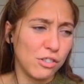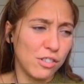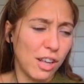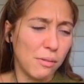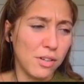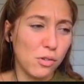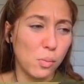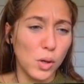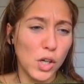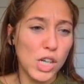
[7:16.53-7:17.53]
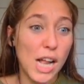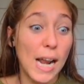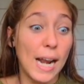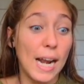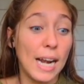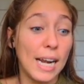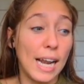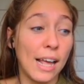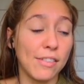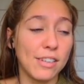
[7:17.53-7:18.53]
I went to work.
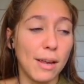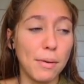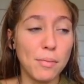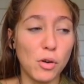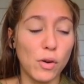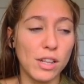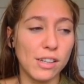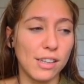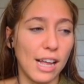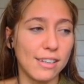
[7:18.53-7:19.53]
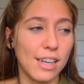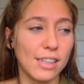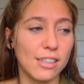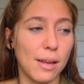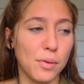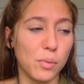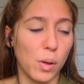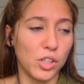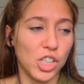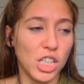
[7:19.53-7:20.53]
At the time I'm recording this last night, at the time you're
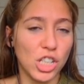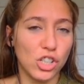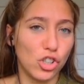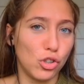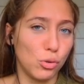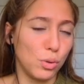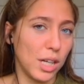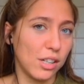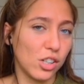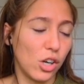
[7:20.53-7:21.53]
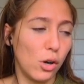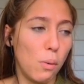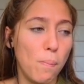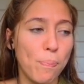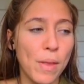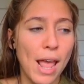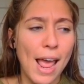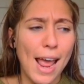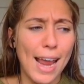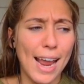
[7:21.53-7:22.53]
watching this 2 days ago,
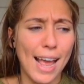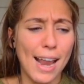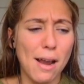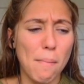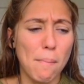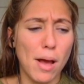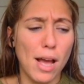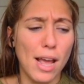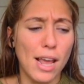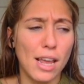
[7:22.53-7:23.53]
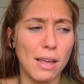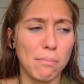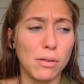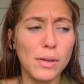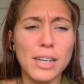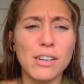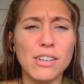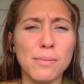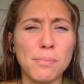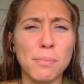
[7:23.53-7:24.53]
and my
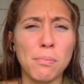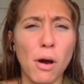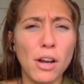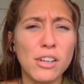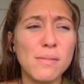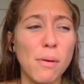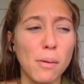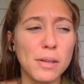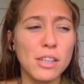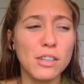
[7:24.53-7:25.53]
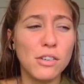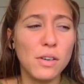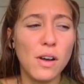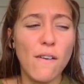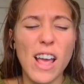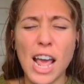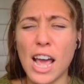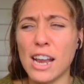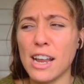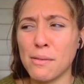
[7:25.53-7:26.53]
employers bought us barbecue,
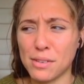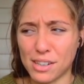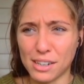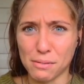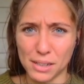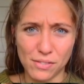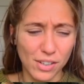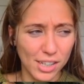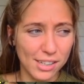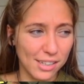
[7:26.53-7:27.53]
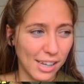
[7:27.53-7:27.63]
and it was, like, really fucking slay.